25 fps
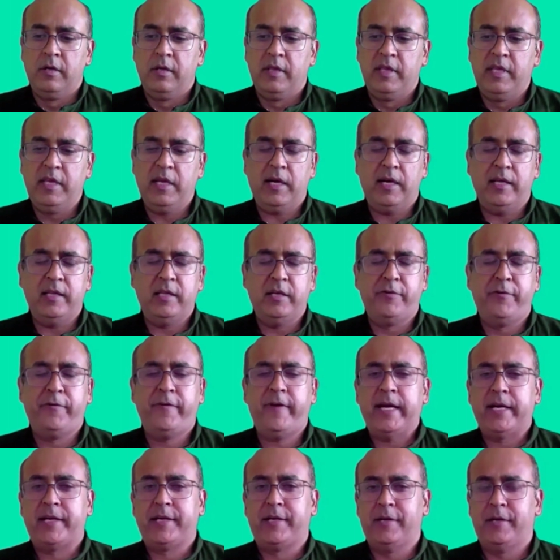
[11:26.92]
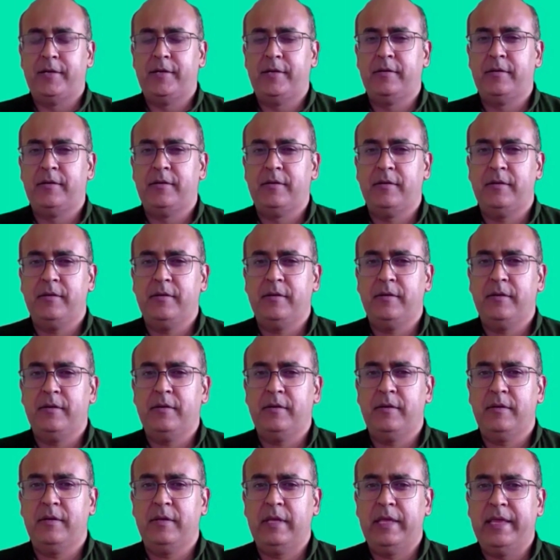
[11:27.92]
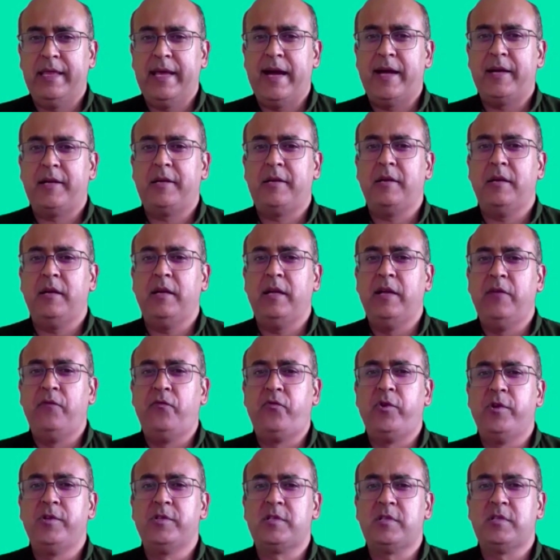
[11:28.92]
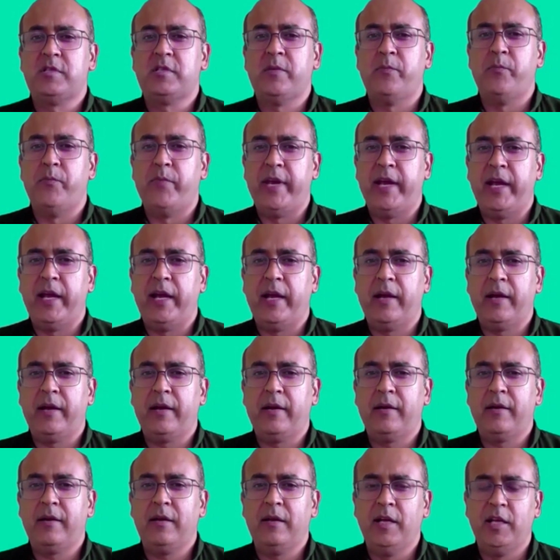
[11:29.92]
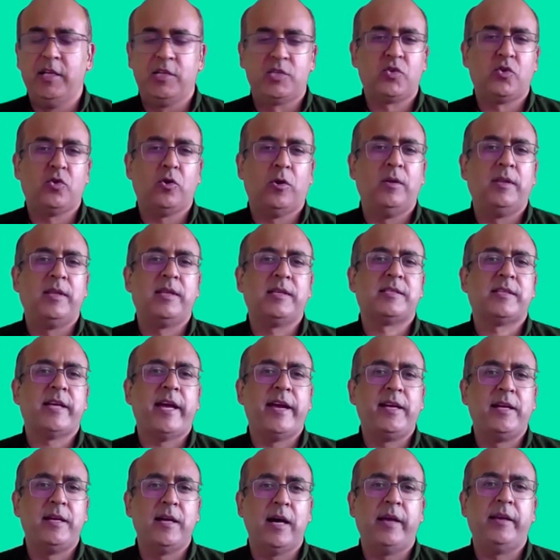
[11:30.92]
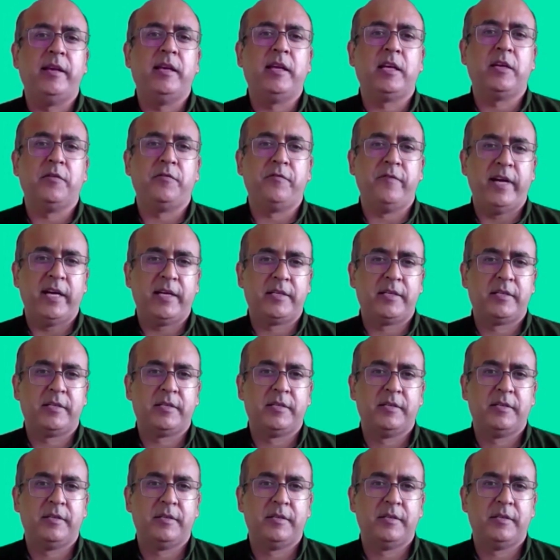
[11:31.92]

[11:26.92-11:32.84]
The other factor that influences the brain is called the Zeigarnik effect.